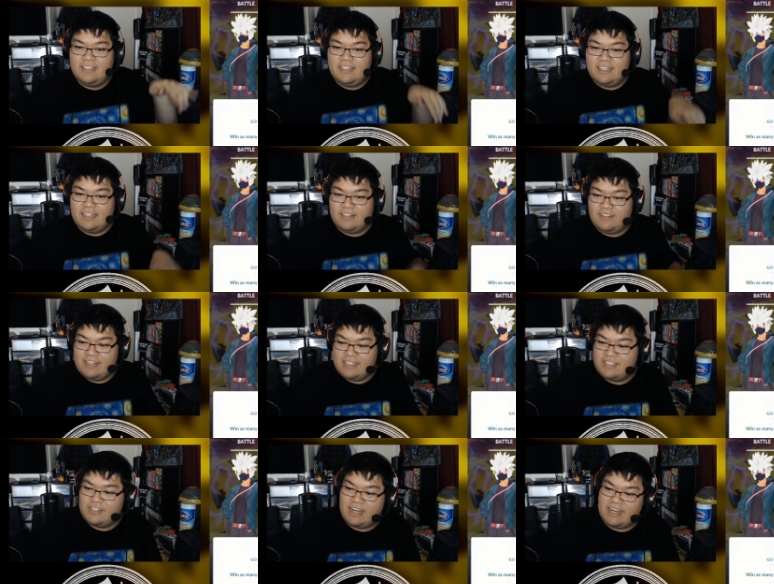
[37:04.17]
you can
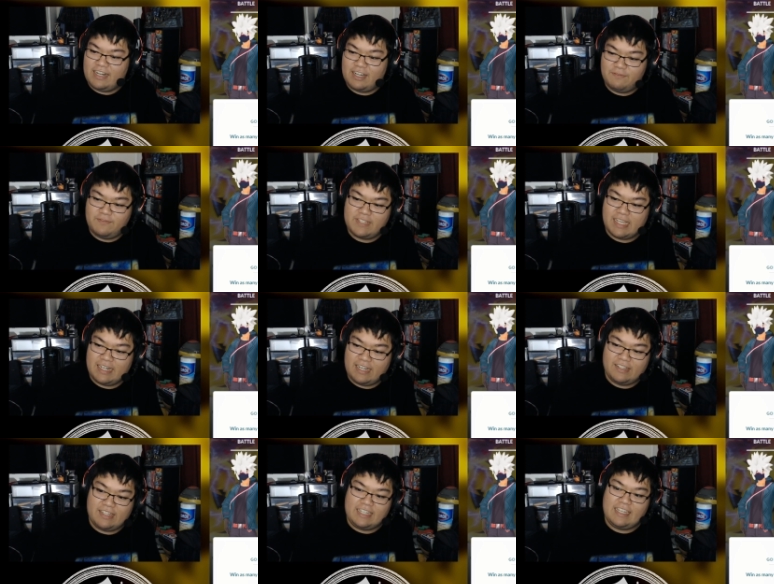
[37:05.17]
always try and help send
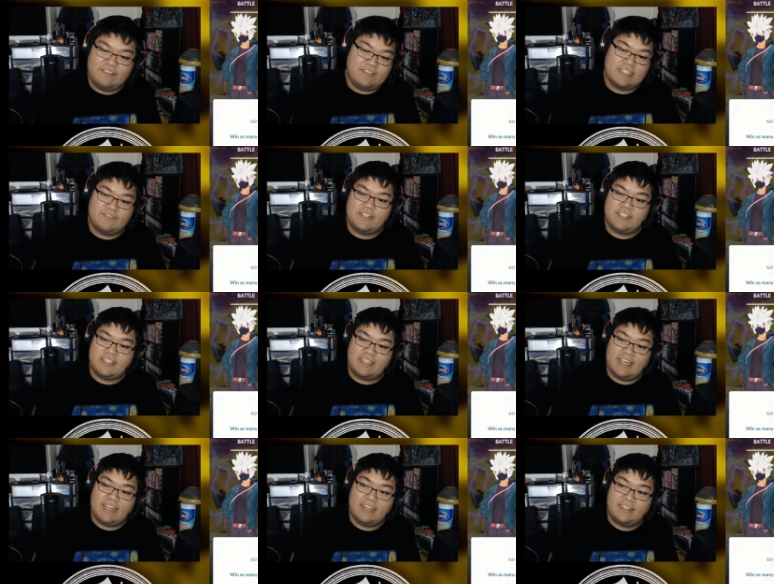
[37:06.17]
out, like, gifts as much as I
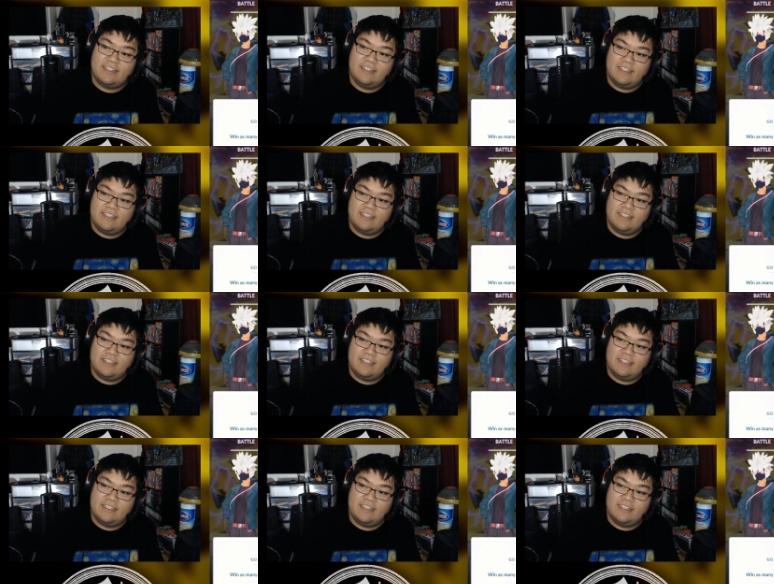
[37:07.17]
can.